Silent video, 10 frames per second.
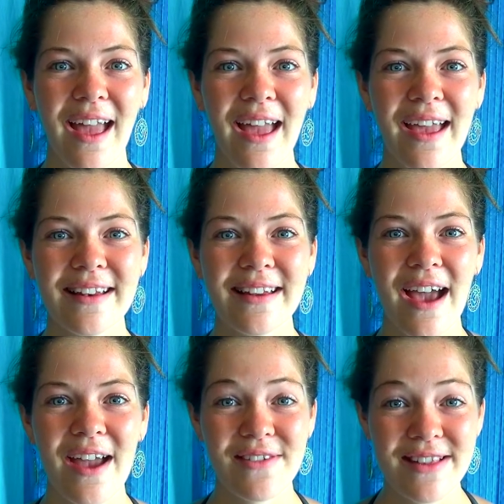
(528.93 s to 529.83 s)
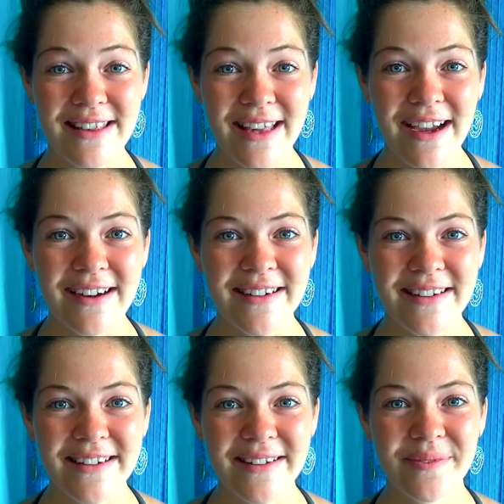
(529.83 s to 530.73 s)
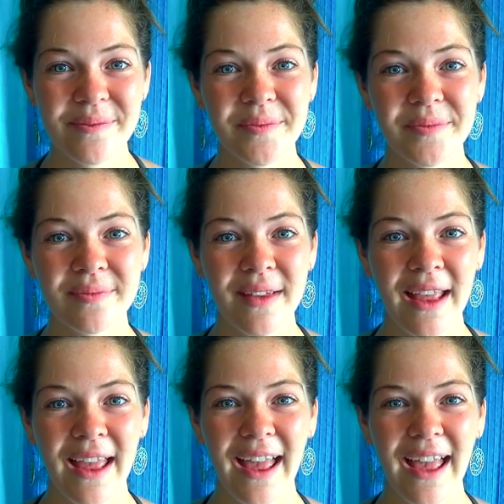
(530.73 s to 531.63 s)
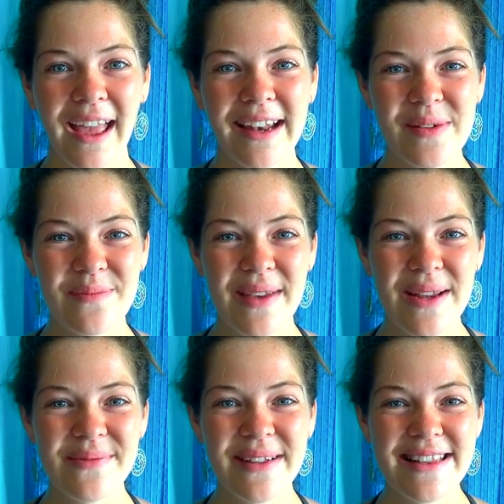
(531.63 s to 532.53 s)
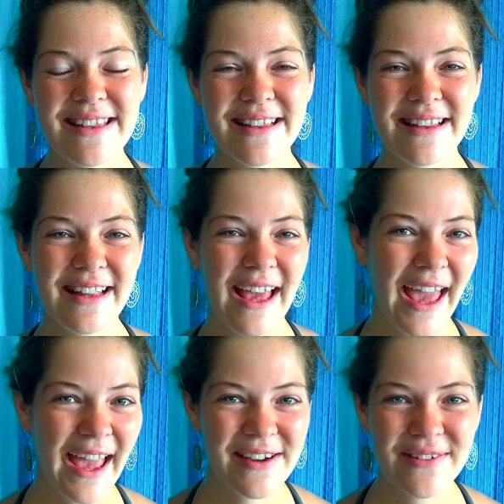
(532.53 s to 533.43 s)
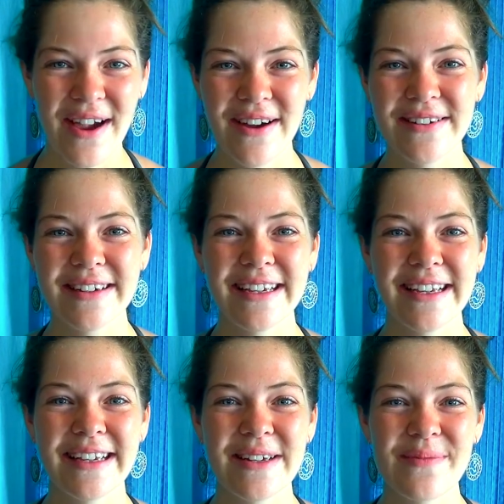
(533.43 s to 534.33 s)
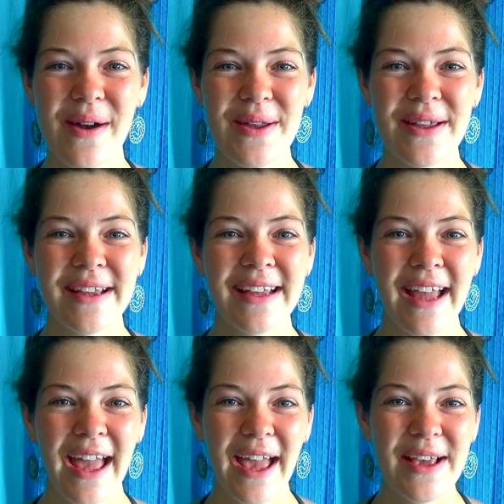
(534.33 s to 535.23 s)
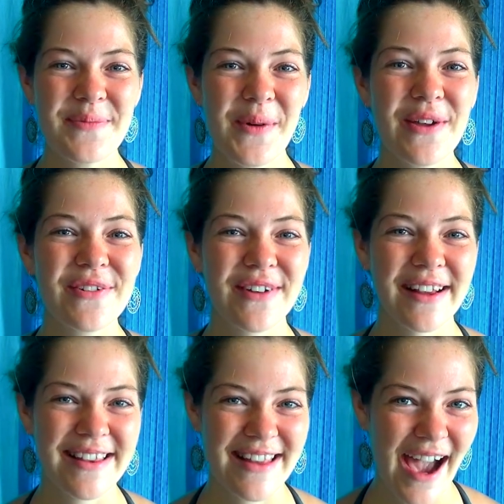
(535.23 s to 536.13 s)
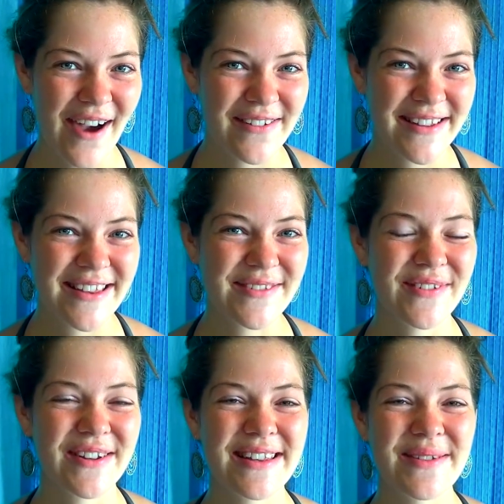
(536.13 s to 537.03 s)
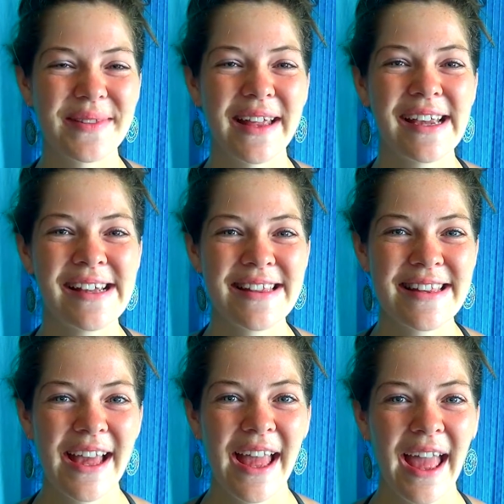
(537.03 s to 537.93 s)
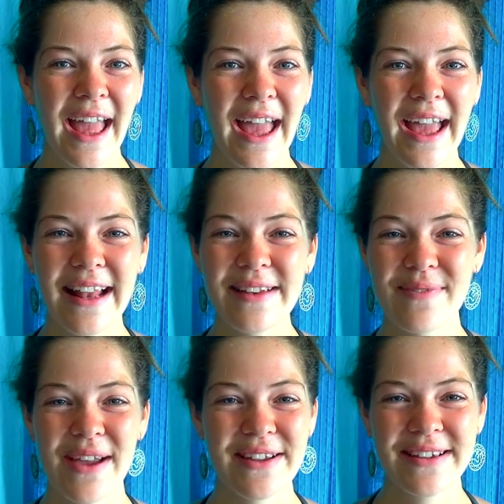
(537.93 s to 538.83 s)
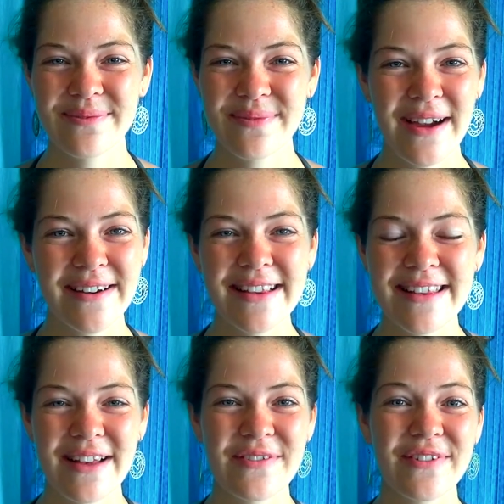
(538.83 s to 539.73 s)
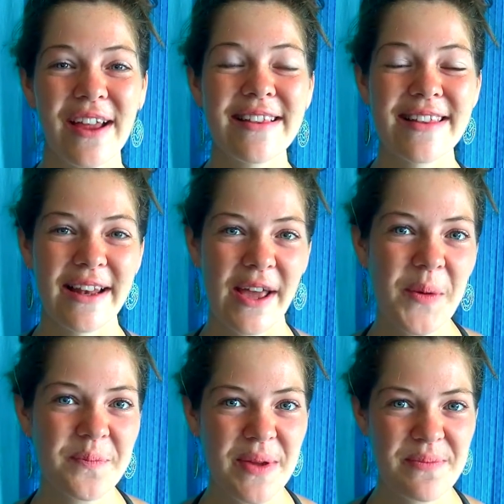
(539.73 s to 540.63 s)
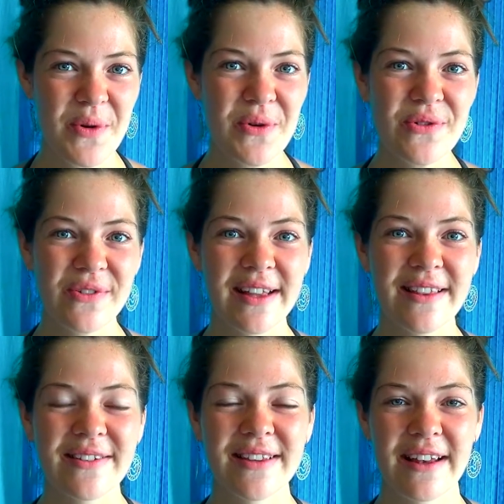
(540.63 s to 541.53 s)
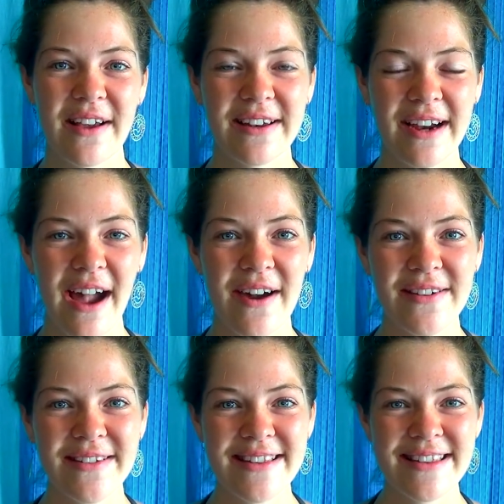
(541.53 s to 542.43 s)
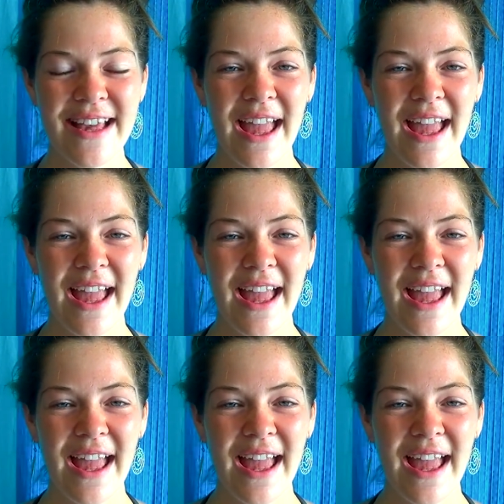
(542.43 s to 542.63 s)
And I was scared. And it made me hang around in my ex-boyfriend's house for some days. And my parents and friends had helped me move into that other house.